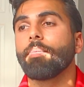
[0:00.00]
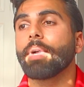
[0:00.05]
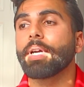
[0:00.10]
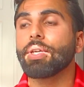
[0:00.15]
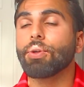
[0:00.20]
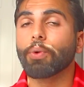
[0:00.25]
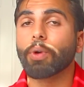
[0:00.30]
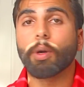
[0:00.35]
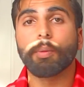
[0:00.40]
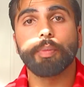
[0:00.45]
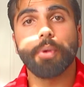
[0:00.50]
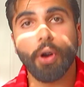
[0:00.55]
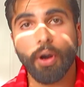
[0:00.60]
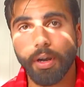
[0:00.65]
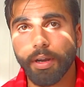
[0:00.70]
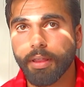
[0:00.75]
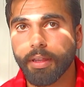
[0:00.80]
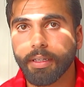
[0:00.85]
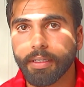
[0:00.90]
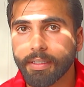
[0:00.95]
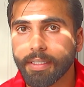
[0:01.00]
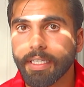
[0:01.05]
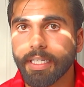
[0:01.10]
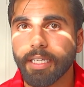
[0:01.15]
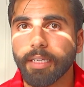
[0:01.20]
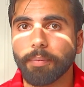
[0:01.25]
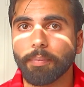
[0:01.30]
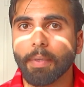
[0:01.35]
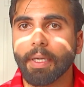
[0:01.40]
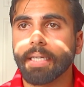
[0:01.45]
but you were a part of the
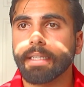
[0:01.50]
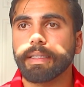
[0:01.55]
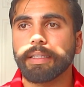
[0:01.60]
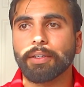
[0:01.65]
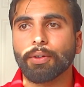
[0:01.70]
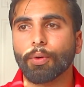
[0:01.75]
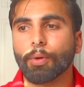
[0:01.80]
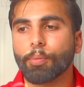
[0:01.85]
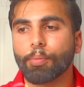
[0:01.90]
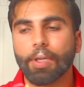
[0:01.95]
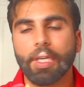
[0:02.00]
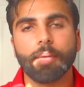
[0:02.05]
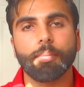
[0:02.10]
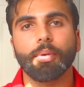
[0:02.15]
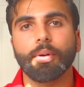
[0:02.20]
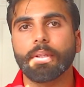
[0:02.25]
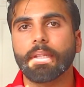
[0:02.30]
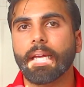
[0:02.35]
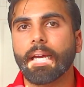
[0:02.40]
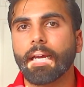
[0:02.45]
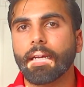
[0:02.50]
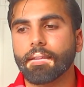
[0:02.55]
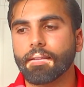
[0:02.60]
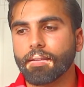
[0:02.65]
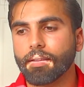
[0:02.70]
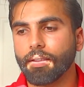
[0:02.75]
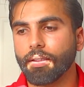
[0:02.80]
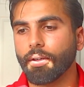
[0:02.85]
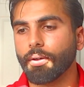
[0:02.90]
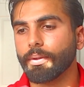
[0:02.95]
team and there were people
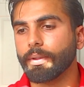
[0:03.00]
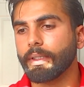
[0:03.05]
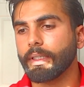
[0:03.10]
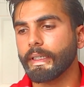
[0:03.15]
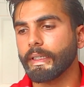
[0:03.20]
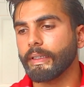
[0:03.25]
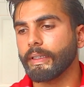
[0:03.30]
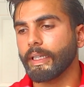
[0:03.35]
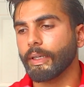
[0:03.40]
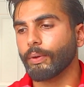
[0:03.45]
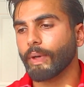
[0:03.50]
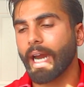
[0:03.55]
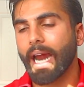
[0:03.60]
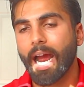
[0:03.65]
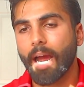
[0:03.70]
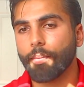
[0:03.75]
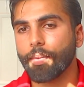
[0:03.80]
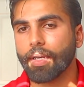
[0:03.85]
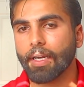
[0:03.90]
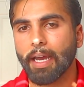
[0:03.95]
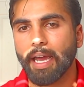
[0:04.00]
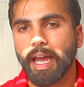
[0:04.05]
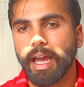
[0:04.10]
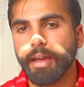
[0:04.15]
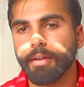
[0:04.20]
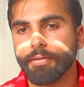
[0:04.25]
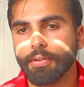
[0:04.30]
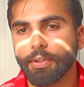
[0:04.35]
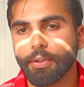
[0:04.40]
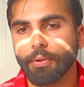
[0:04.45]
that, you know, they, they were happy to
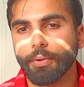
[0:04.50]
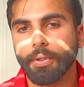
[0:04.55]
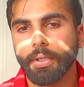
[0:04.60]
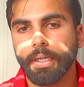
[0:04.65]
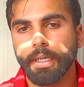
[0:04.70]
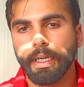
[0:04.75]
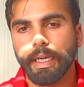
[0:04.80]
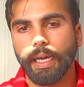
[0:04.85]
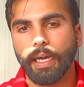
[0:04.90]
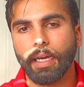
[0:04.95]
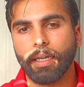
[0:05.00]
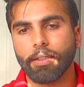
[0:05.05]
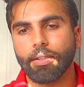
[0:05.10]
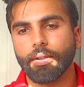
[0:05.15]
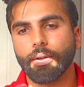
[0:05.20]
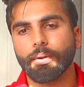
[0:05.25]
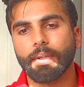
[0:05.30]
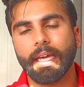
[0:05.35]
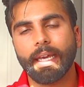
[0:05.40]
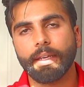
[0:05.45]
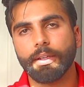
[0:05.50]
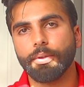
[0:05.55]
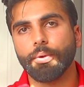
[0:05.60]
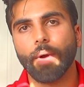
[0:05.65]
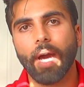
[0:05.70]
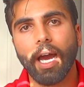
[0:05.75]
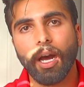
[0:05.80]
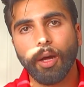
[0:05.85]
have you and, you know, that you